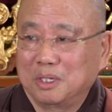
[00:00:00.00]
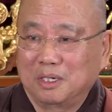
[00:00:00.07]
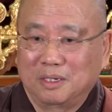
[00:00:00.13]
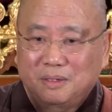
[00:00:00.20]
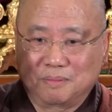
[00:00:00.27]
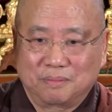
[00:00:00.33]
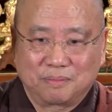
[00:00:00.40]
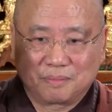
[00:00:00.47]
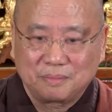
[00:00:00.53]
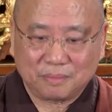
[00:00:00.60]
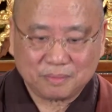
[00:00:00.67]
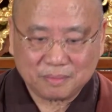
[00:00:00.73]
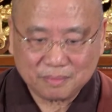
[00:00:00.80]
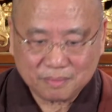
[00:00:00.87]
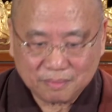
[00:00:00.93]
I
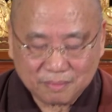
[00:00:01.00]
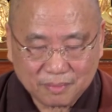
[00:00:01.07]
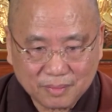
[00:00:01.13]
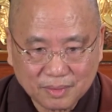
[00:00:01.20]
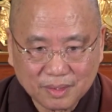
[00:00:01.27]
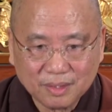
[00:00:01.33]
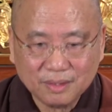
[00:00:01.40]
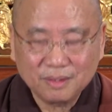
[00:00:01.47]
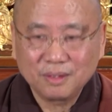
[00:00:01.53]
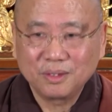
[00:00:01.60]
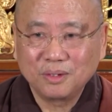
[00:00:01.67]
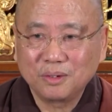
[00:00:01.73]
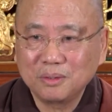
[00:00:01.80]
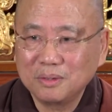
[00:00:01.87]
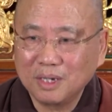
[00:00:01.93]

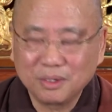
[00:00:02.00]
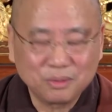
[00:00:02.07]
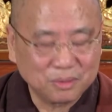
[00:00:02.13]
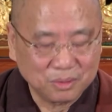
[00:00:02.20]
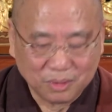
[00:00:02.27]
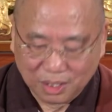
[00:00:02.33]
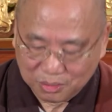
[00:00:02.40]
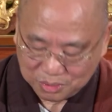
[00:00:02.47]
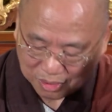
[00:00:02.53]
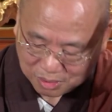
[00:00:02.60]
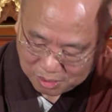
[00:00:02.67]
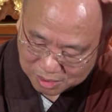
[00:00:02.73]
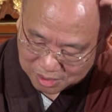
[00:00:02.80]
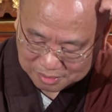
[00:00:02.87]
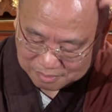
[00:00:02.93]
don't know how you
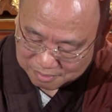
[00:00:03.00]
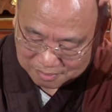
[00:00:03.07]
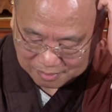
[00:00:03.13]
call it.